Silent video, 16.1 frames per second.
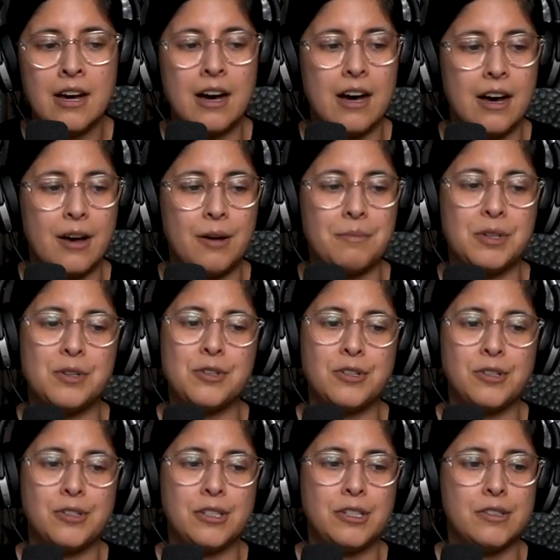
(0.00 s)
um,
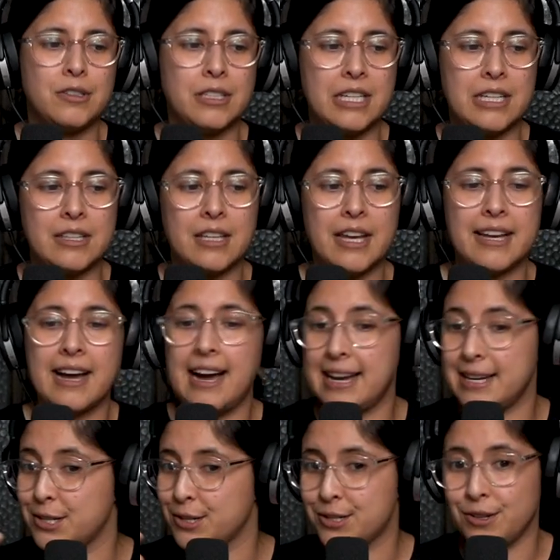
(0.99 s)
usually you'll need like
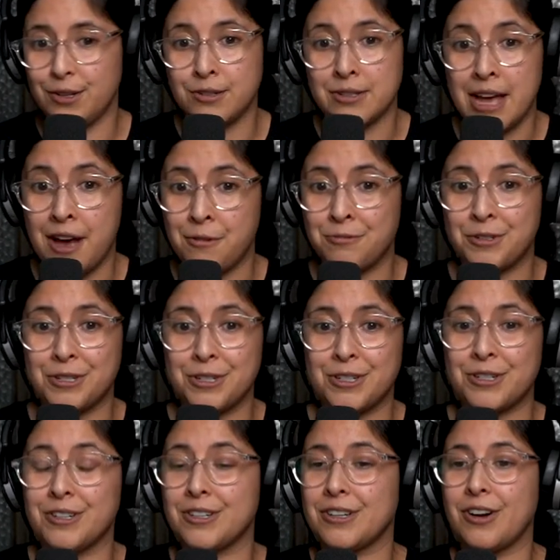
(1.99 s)
hydrosols
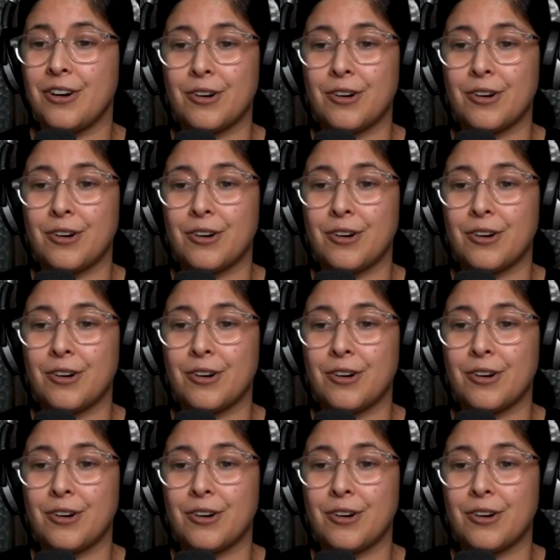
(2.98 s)
after,